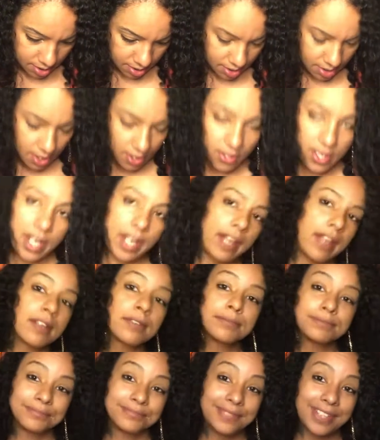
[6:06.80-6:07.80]
Okay,
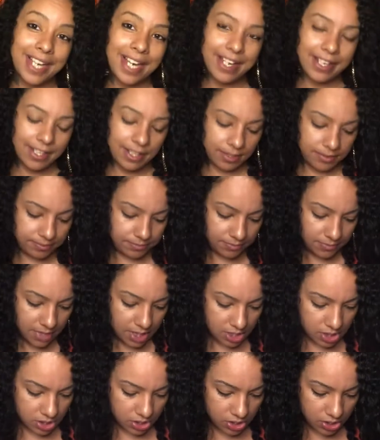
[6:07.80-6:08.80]
got it.
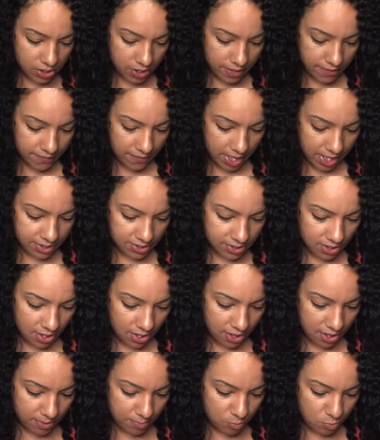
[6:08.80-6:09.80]
This is your advice
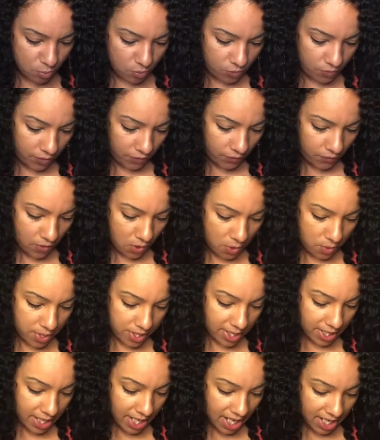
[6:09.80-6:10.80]
card moving forward.
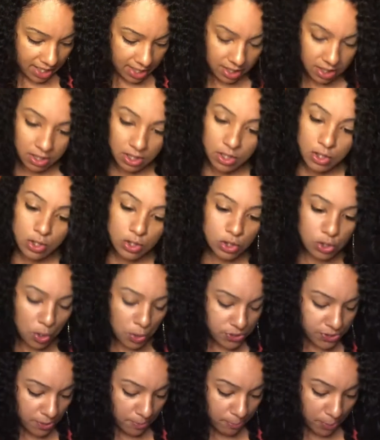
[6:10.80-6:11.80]
Again,
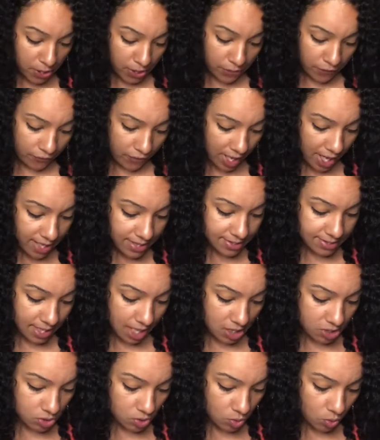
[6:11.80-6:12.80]
those are butterflies,
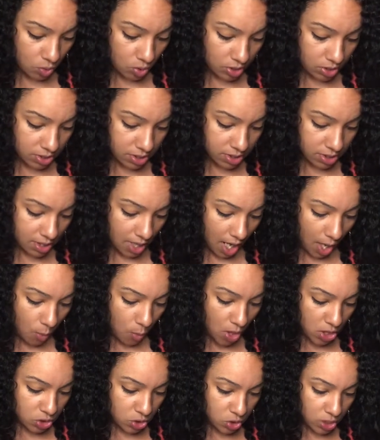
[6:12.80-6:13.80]
not swords. I
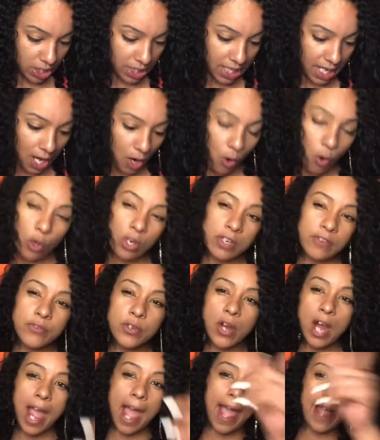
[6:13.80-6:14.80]
want you to get all of
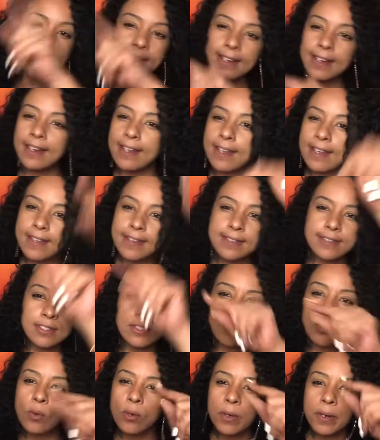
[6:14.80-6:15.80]
your accolades in
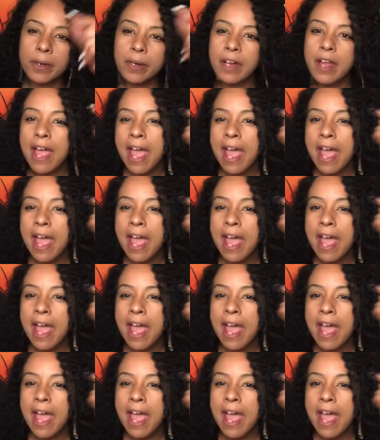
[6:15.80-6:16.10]
order